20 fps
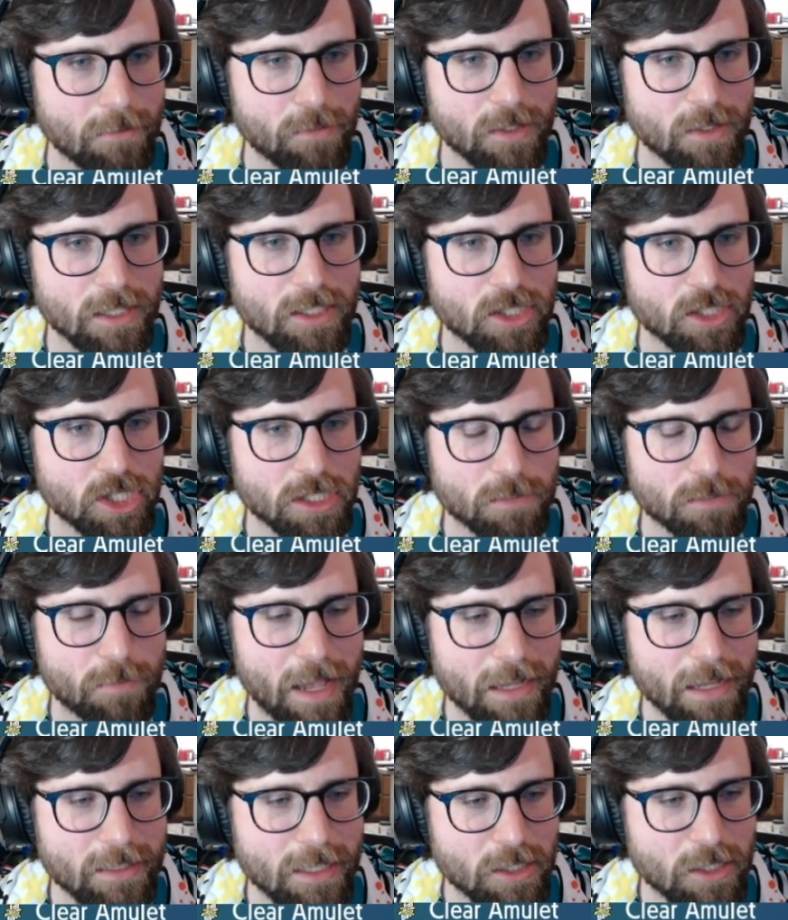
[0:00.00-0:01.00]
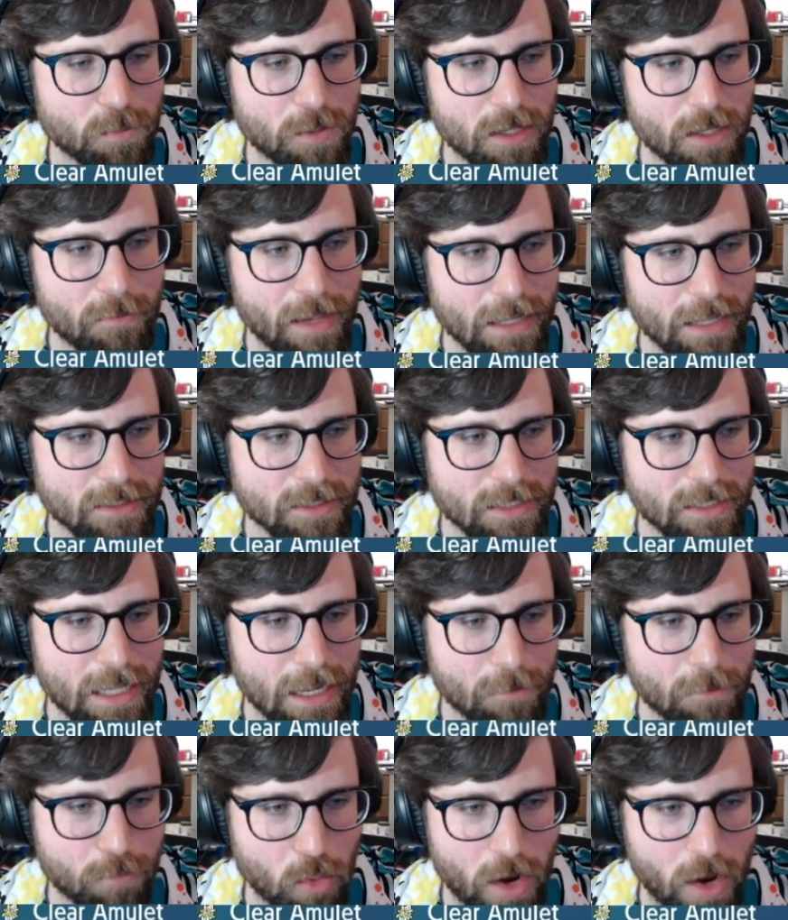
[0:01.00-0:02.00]
But this is just max HP, max
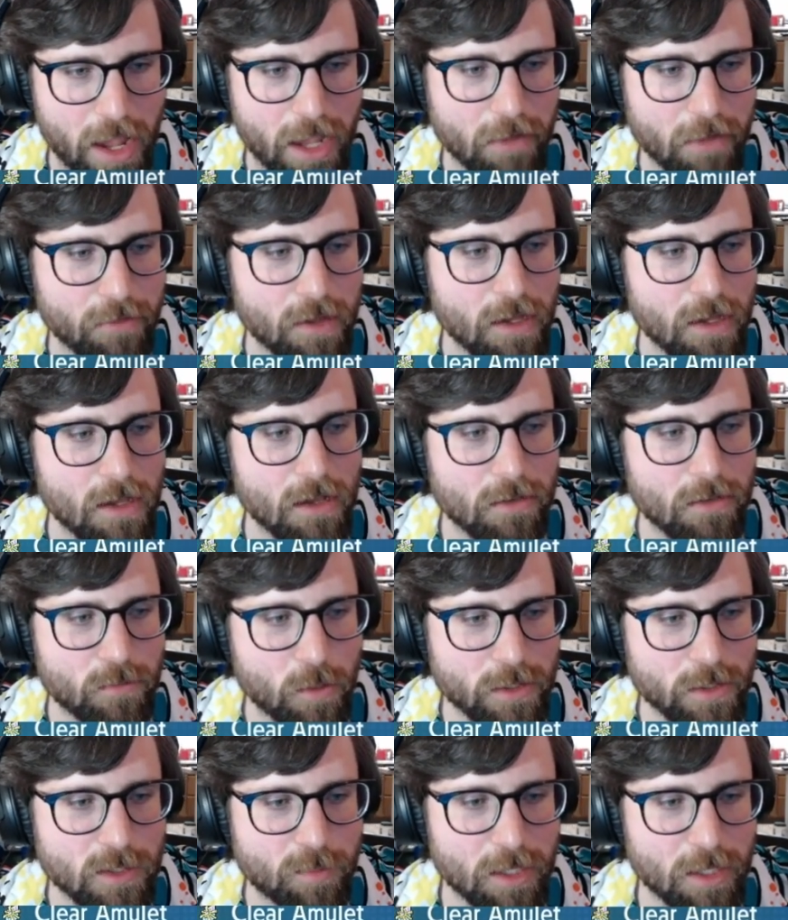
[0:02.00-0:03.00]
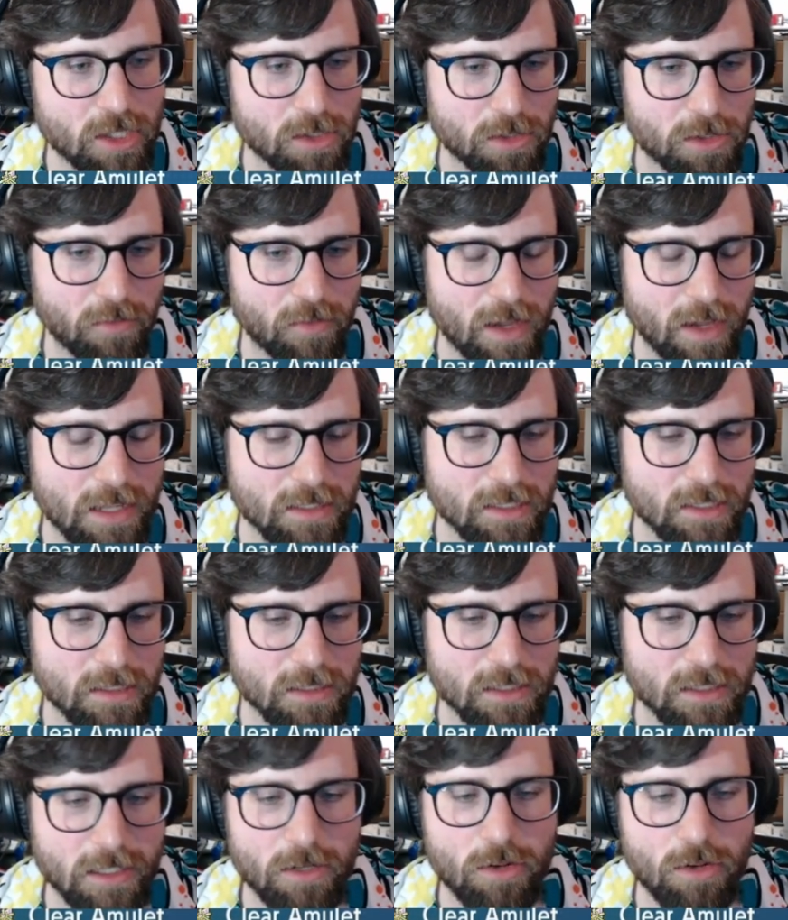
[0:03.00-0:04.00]
attack, Brave, 4 special defense,
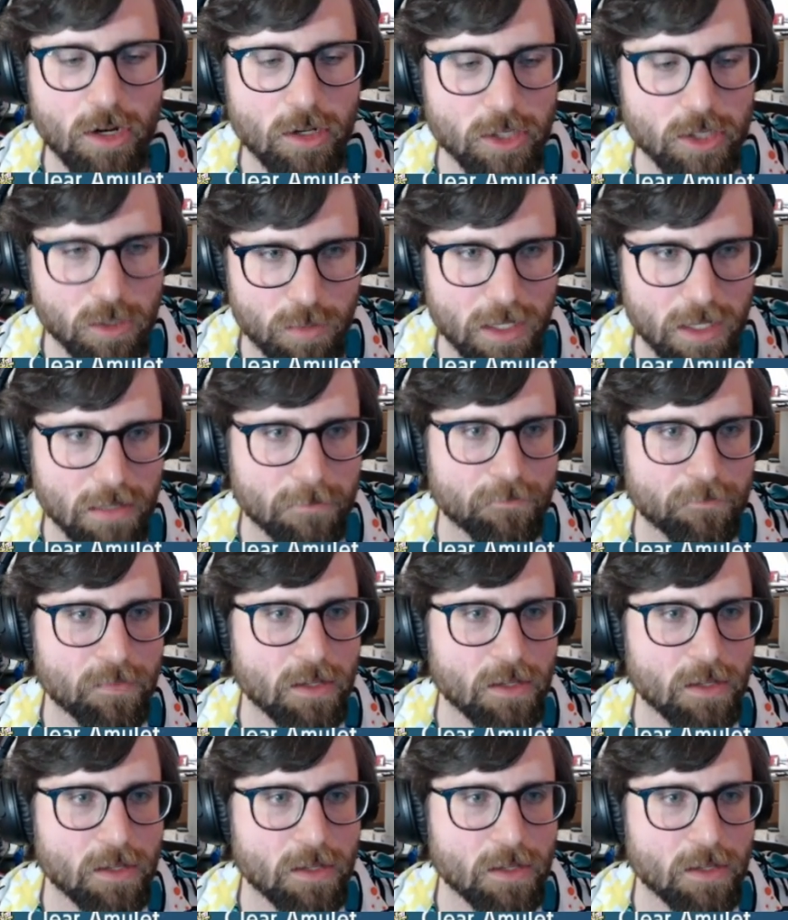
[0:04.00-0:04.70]
0 speed.